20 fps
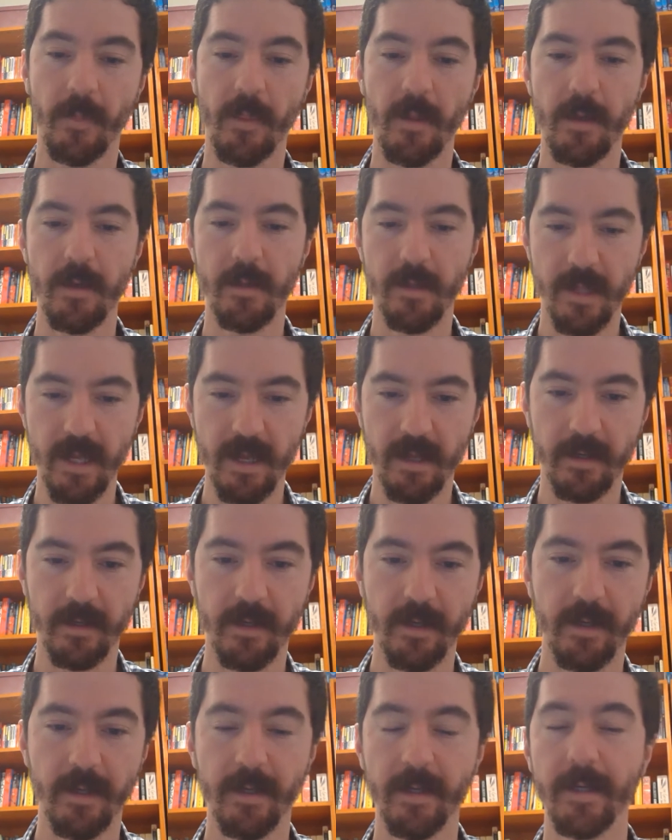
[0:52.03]
Then,
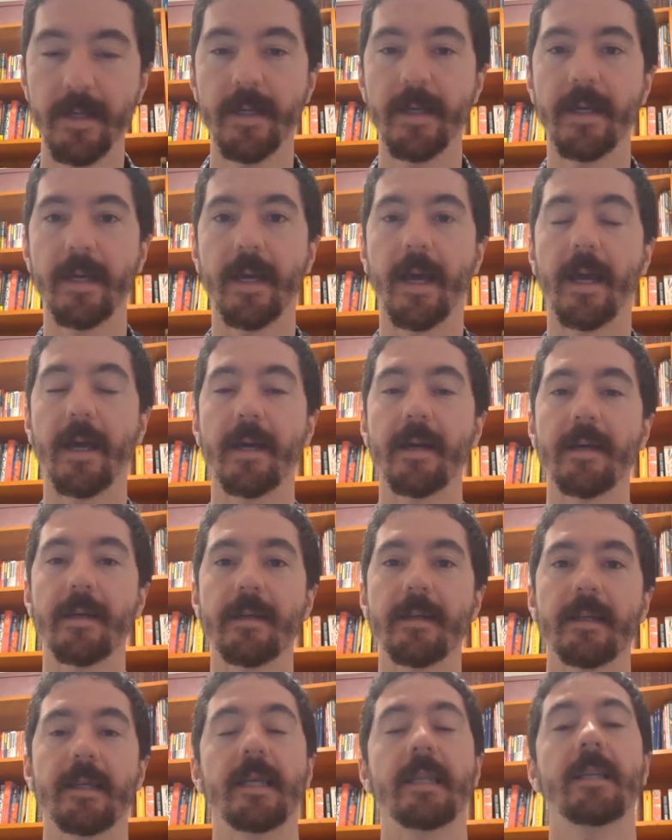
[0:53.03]
uh,
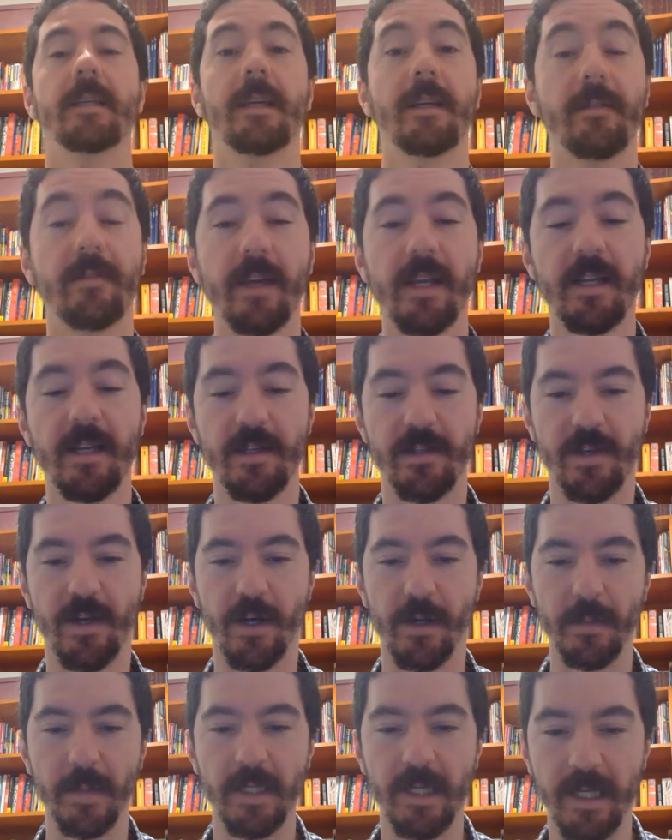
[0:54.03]
in convenient
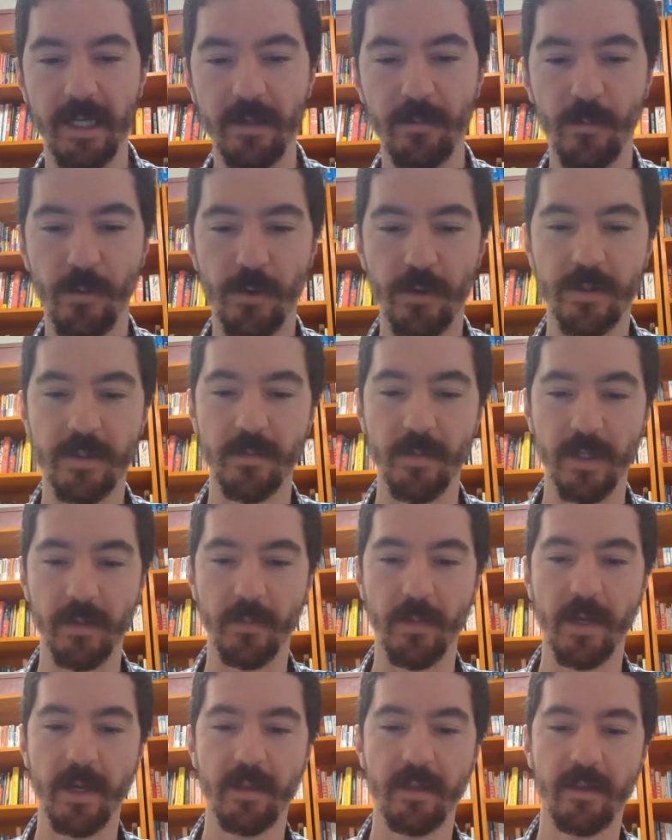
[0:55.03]
timing, in walks
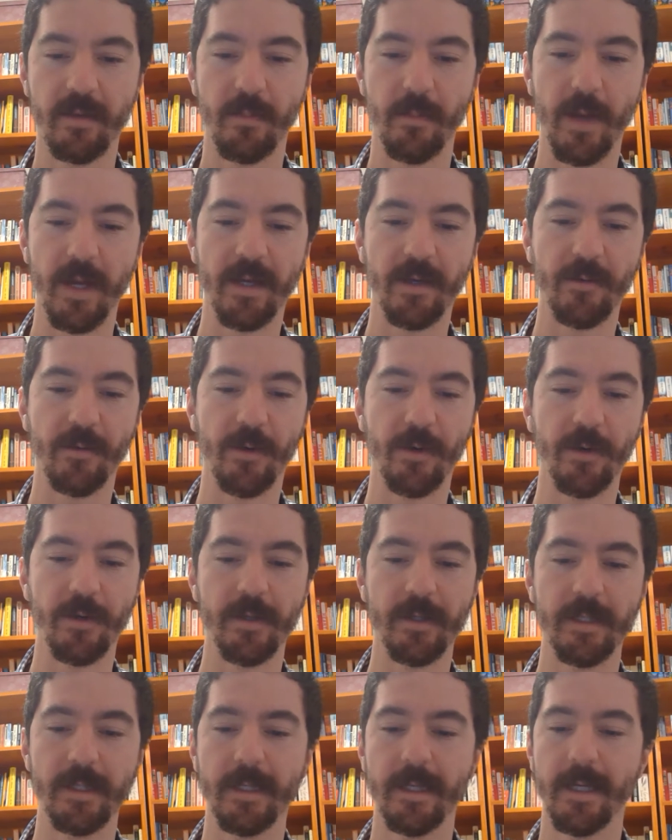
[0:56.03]
Macbeth, Banquo,
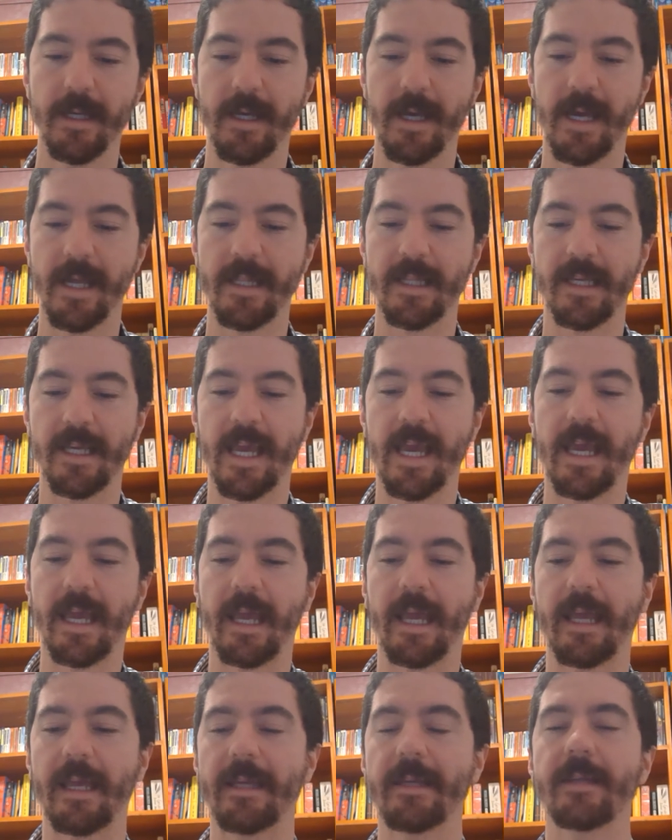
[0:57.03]
and the gang,
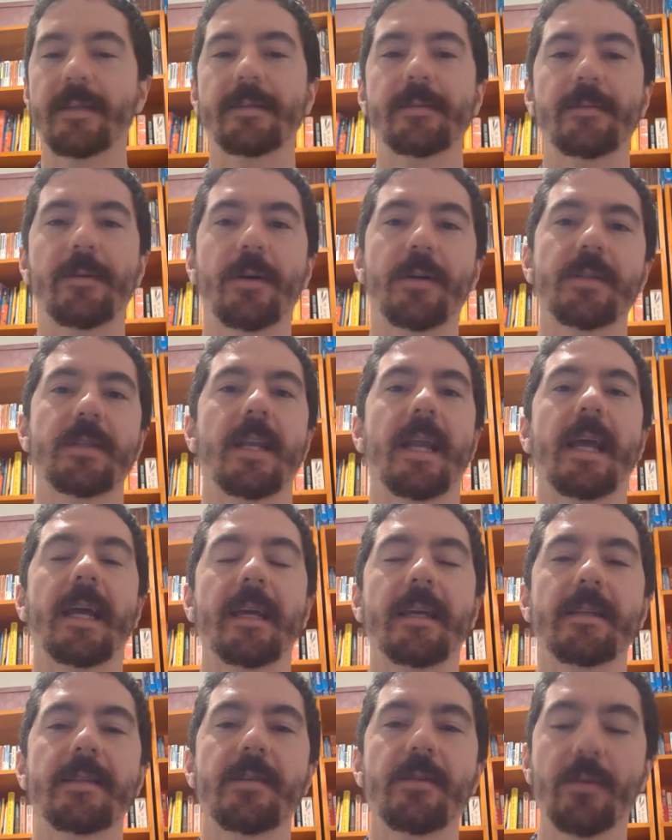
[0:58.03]
Ross and
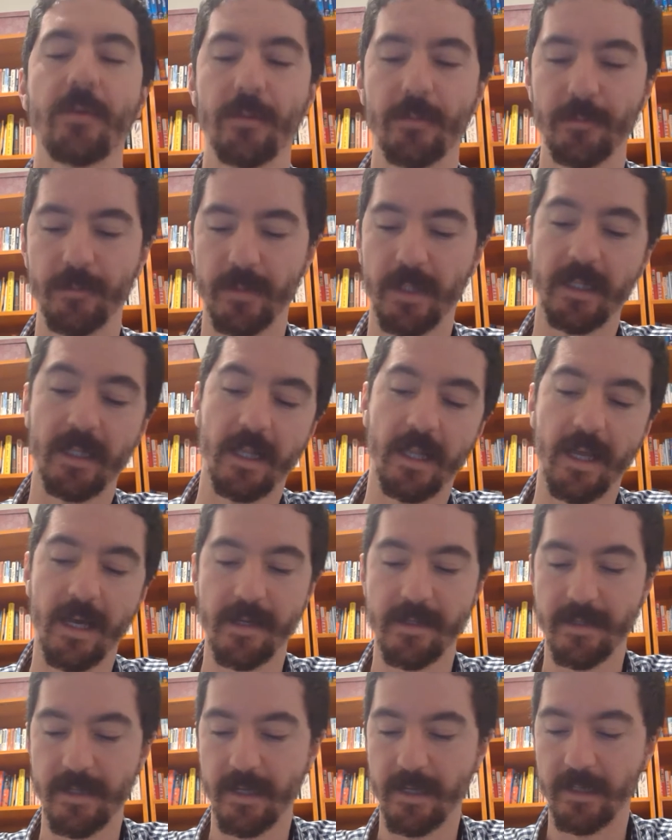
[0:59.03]
Angus, who in the
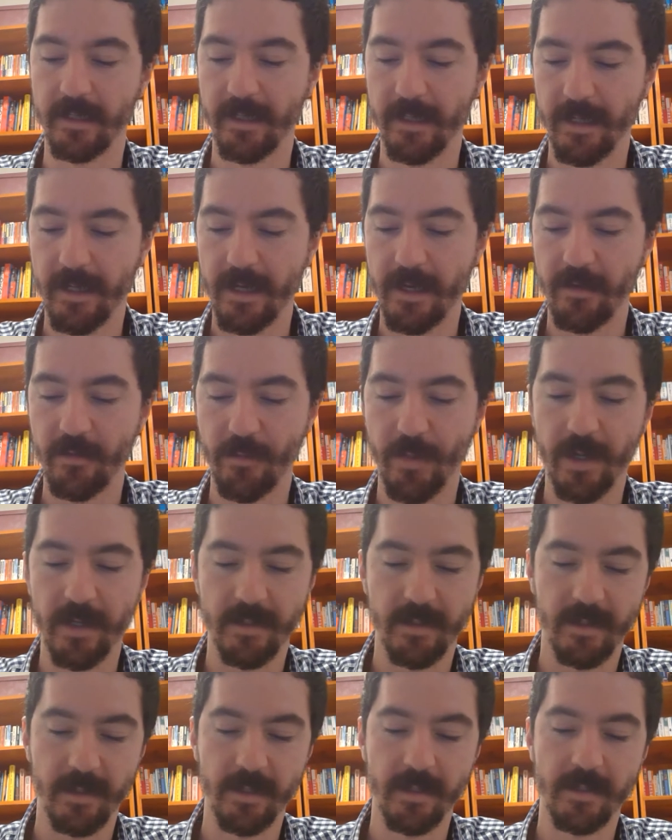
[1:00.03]
last scene have
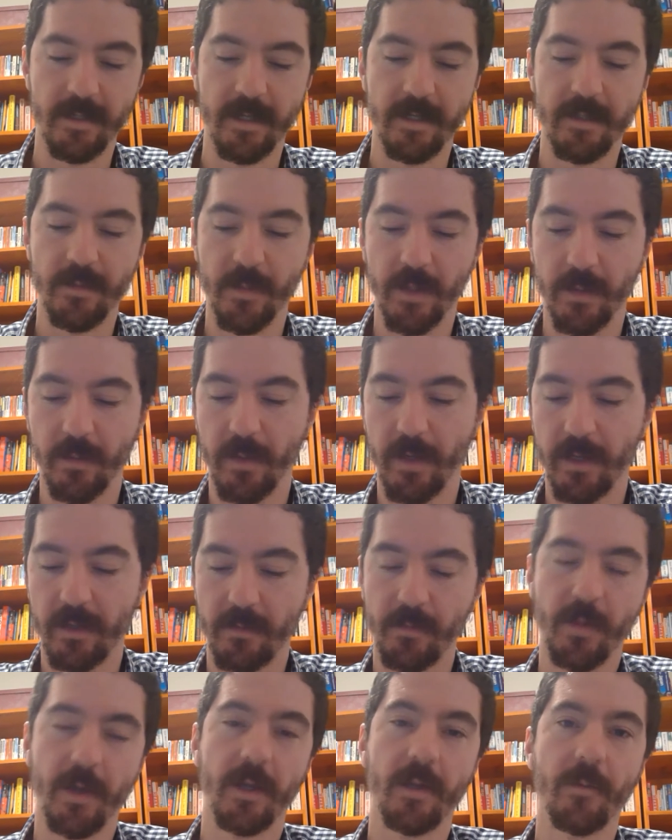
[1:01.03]
basically said to
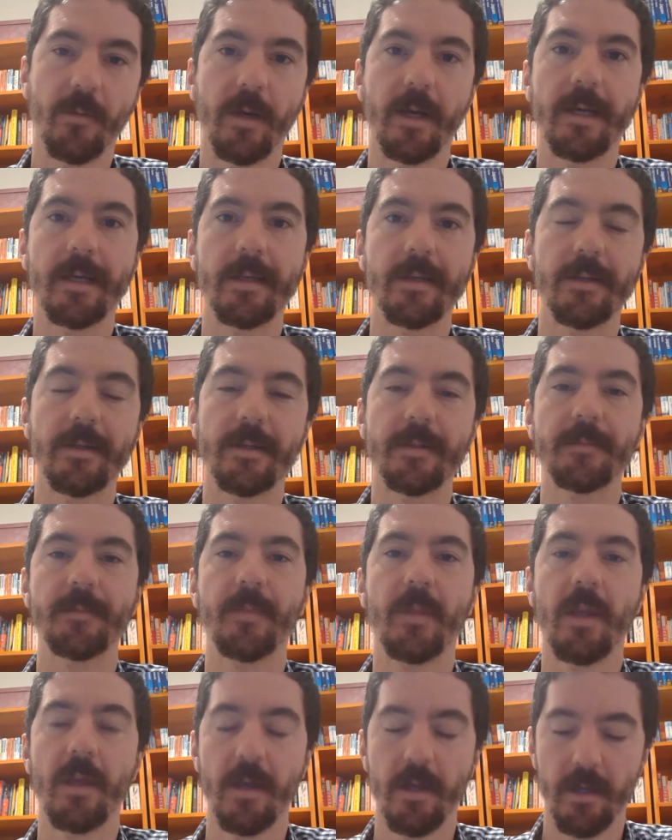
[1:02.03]
Macbeth, "By the way, you're
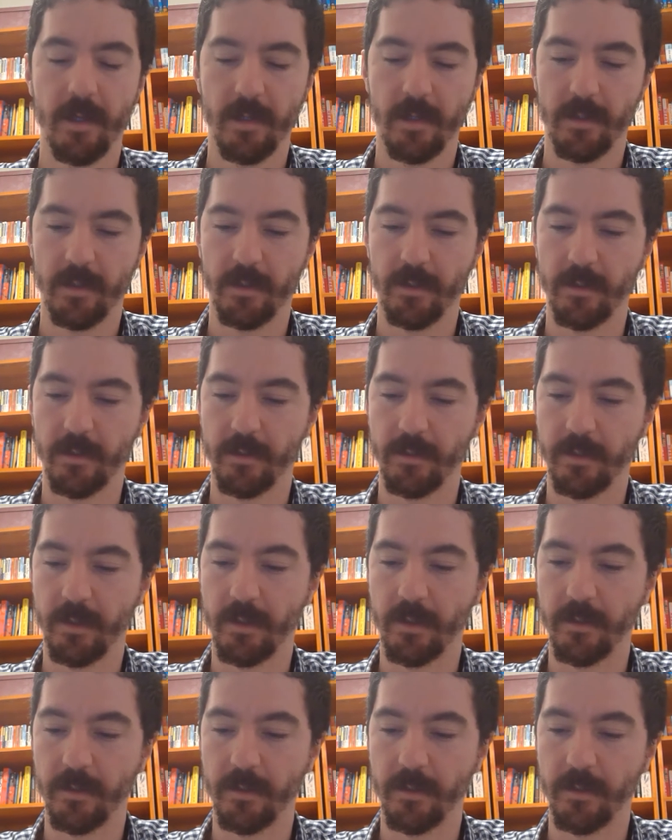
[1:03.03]
you're you know